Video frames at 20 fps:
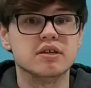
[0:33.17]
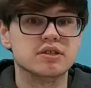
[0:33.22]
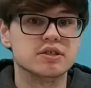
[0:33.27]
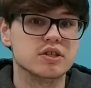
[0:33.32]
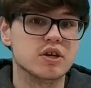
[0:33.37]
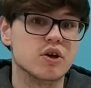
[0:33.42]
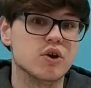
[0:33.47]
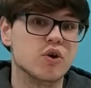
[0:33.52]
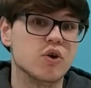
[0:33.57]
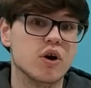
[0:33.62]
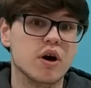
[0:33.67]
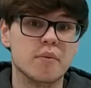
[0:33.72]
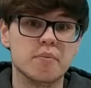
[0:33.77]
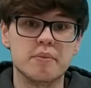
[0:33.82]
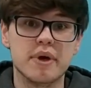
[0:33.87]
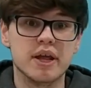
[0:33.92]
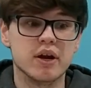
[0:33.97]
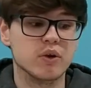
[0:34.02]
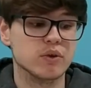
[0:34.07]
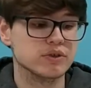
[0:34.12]
So a
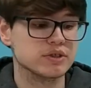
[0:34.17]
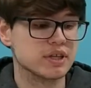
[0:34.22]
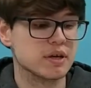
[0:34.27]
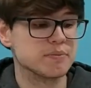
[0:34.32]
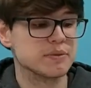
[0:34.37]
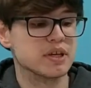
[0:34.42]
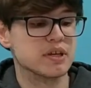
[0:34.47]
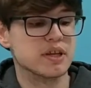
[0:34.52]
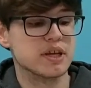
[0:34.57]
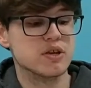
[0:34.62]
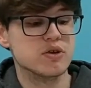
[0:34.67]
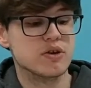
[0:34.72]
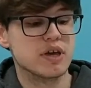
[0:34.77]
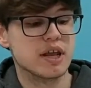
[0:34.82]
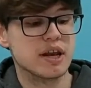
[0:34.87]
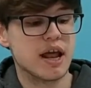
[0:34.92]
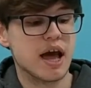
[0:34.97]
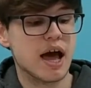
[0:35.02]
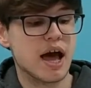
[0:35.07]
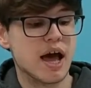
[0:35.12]
metal, something that you
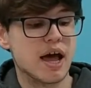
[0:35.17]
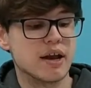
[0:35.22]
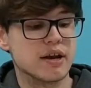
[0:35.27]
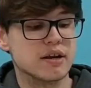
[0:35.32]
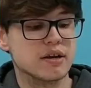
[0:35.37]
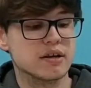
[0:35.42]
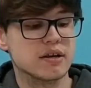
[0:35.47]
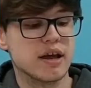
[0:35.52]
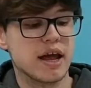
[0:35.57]
cannot